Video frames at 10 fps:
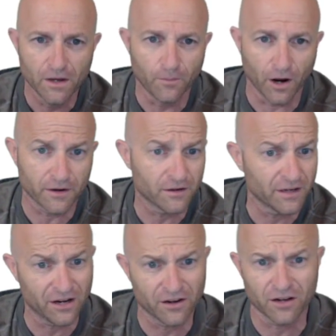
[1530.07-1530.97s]
But
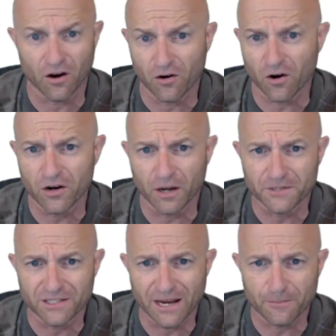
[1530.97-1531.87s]
here you go. Earn up
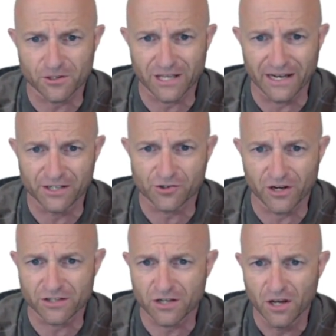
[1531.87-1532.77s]
to 10%
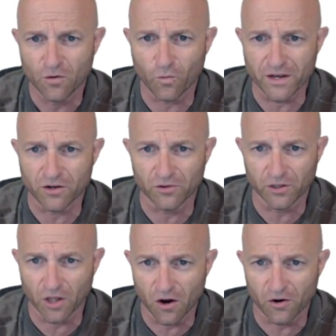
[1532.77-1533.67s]
interest when you
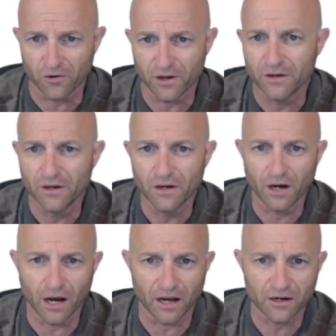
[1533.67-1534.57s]
loan
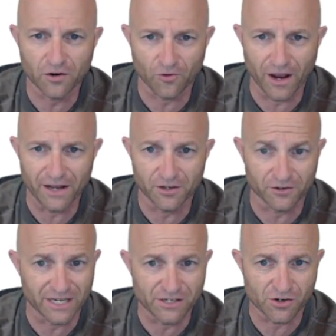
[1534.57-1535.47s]
Cred your
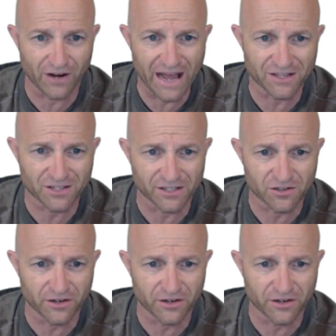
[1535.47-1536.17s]
digital asset.